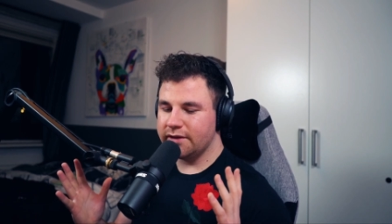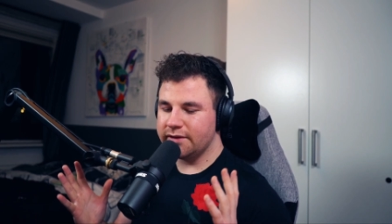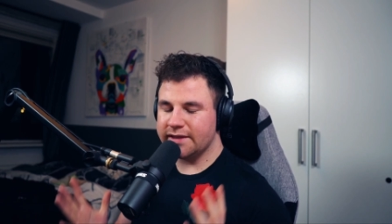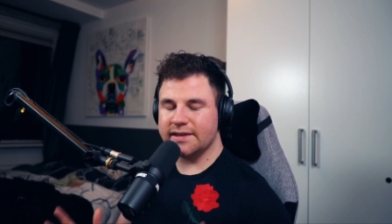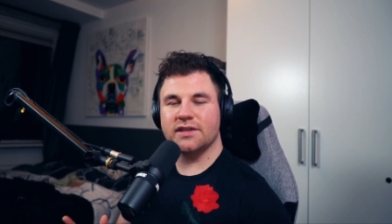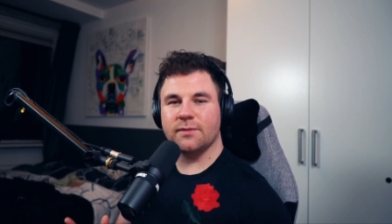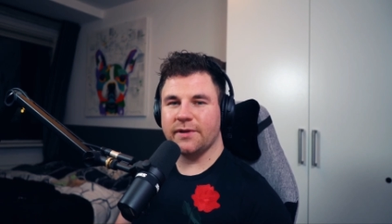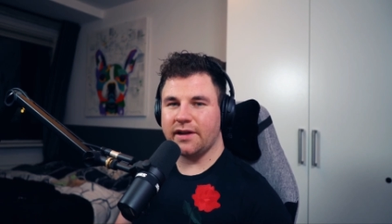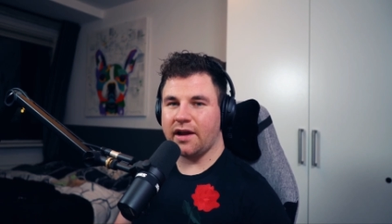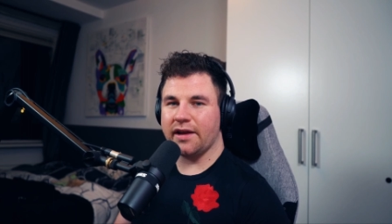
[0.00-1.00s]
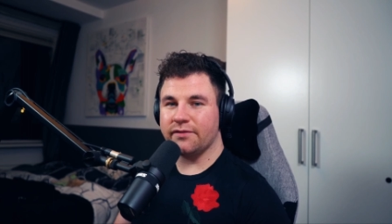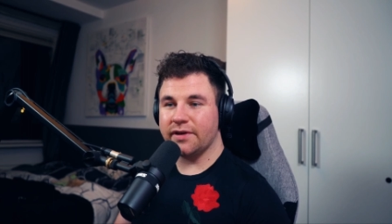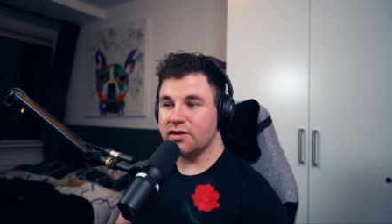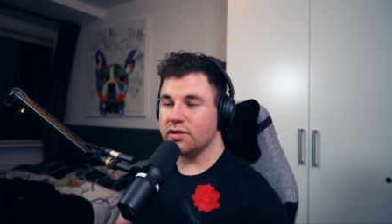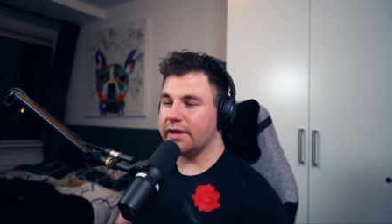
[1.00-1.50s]
This is something I
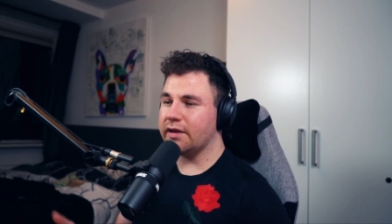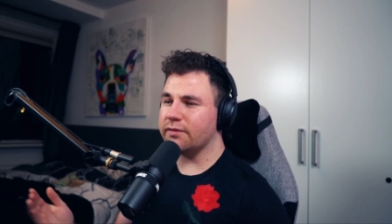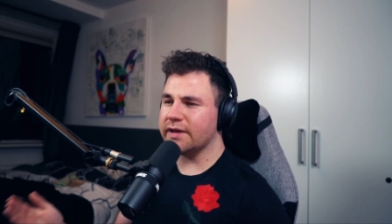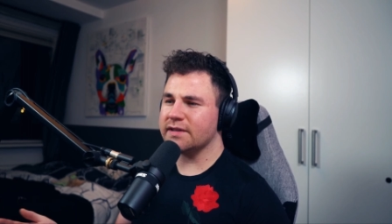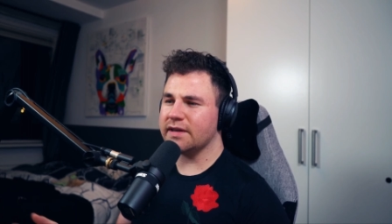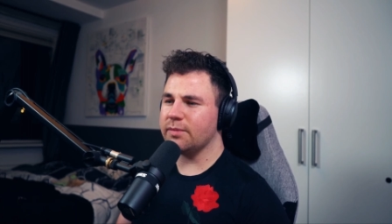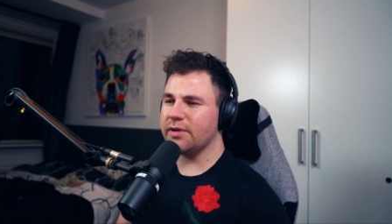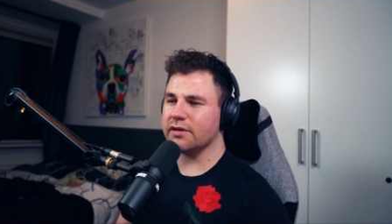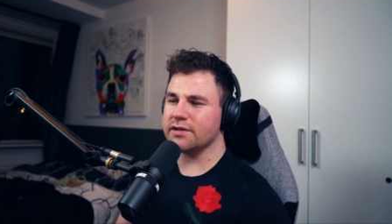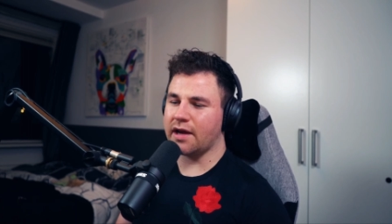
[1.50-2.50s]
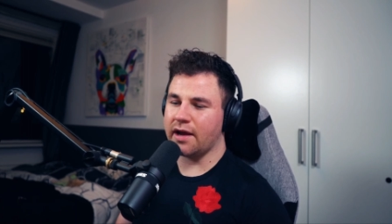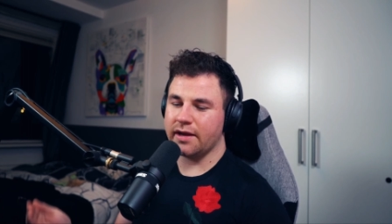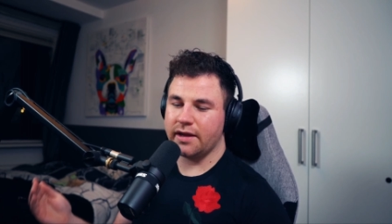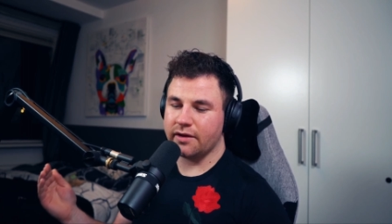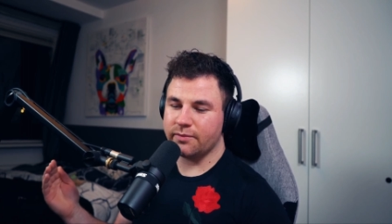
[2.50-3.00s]
eventually invested in because I
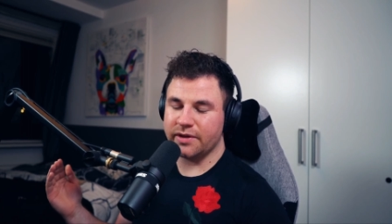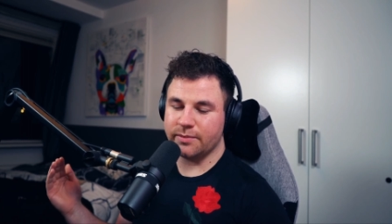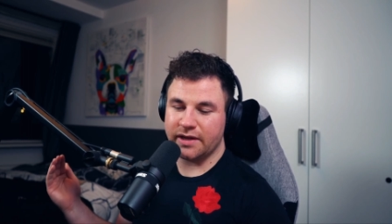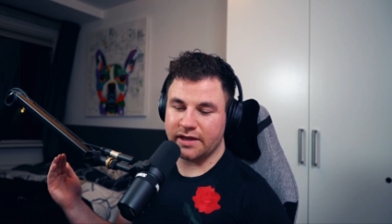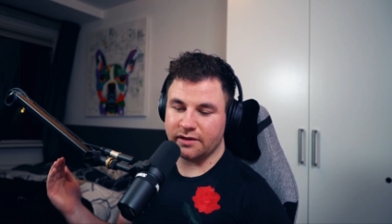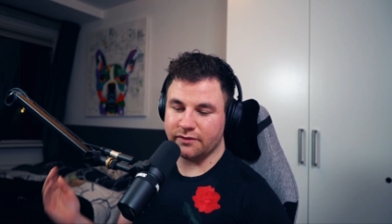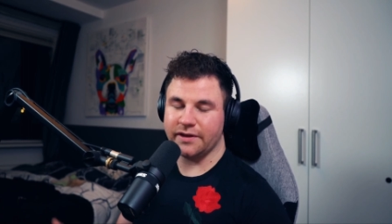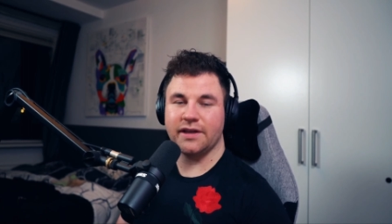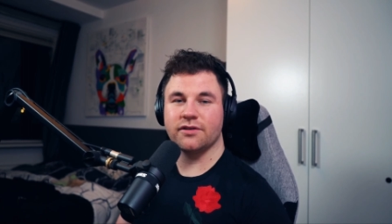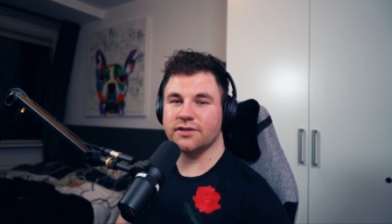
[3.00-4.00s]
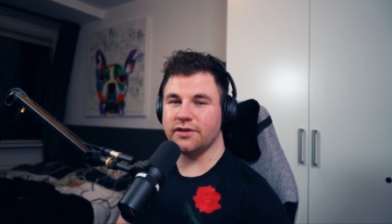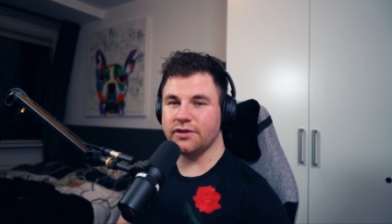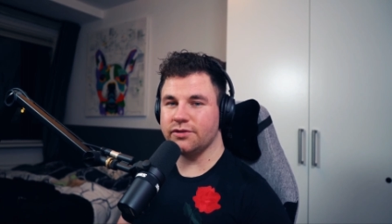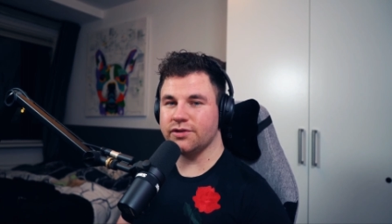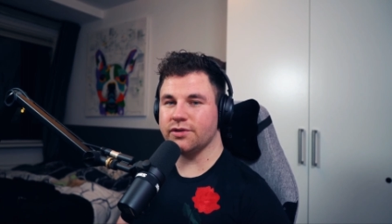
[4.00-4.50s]
have been making videos on
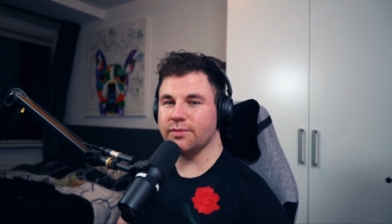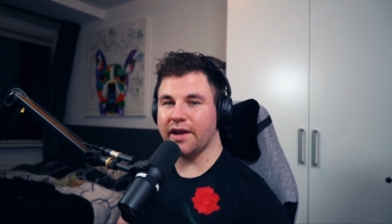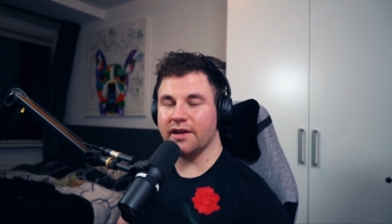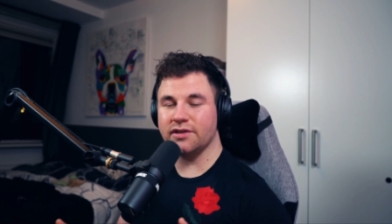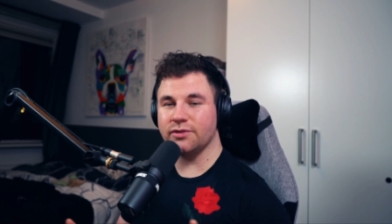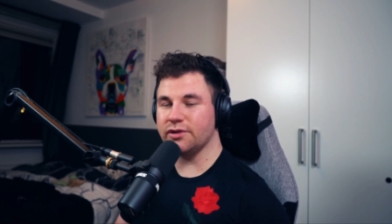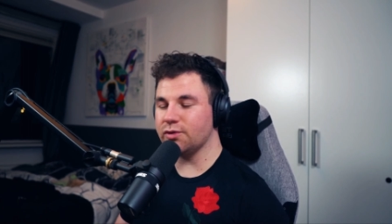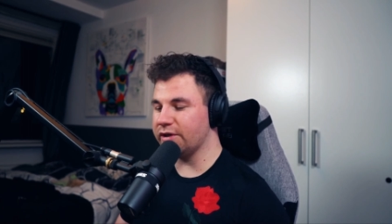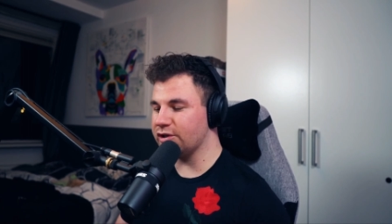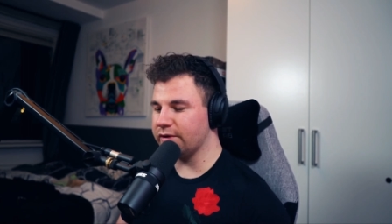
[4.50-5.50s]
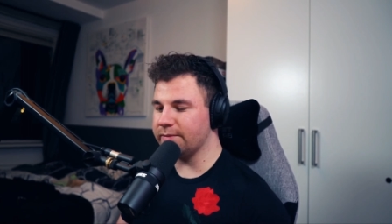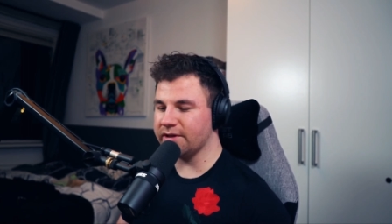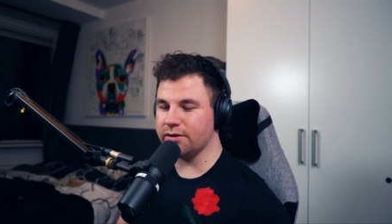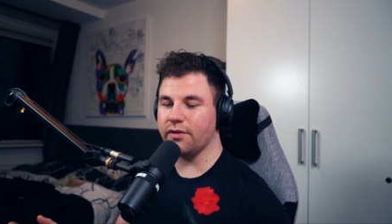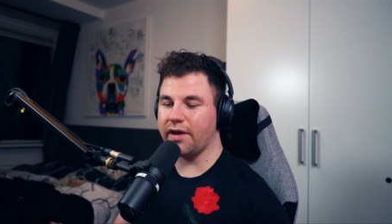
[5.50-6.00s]
YouTube and doing Twitch streams
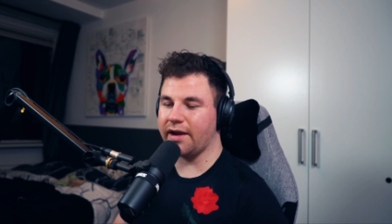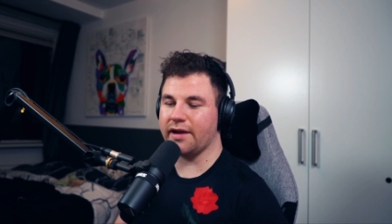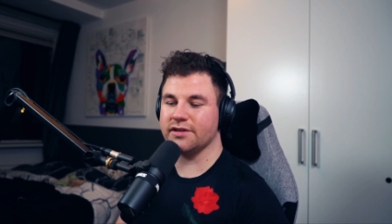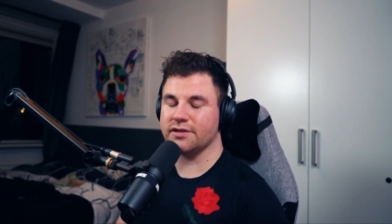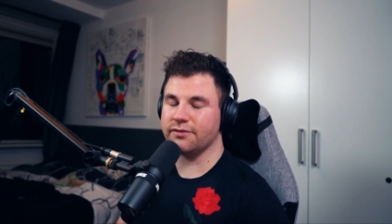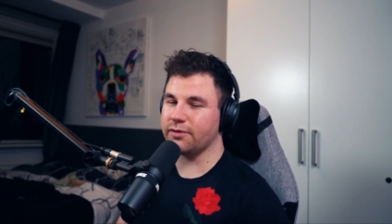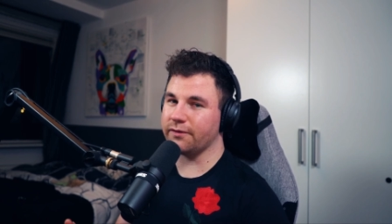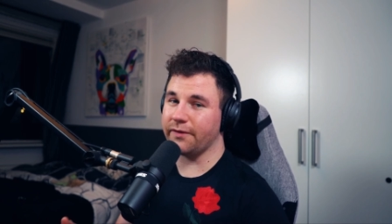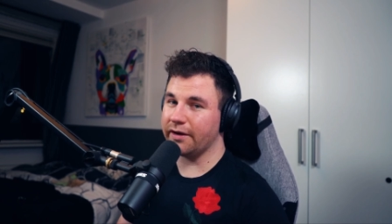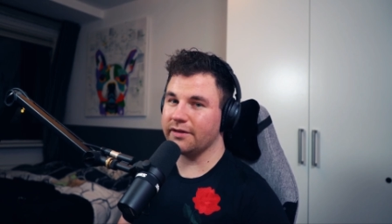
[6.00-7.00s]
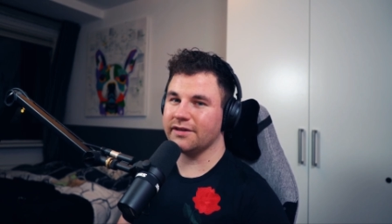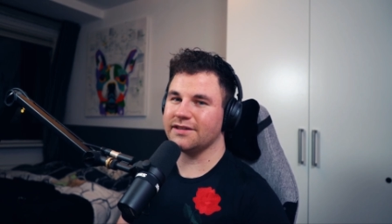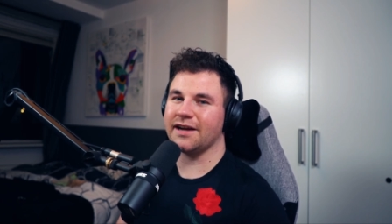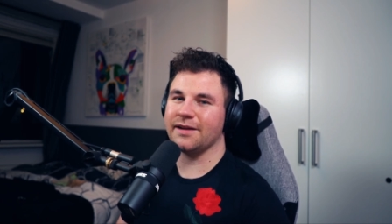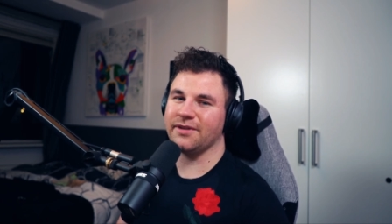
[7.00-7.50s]
and all that kind of stuff for a very long
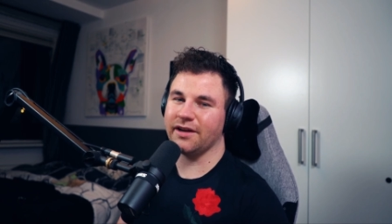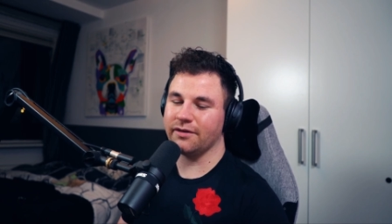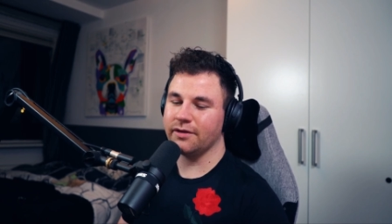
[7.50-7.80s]
time now.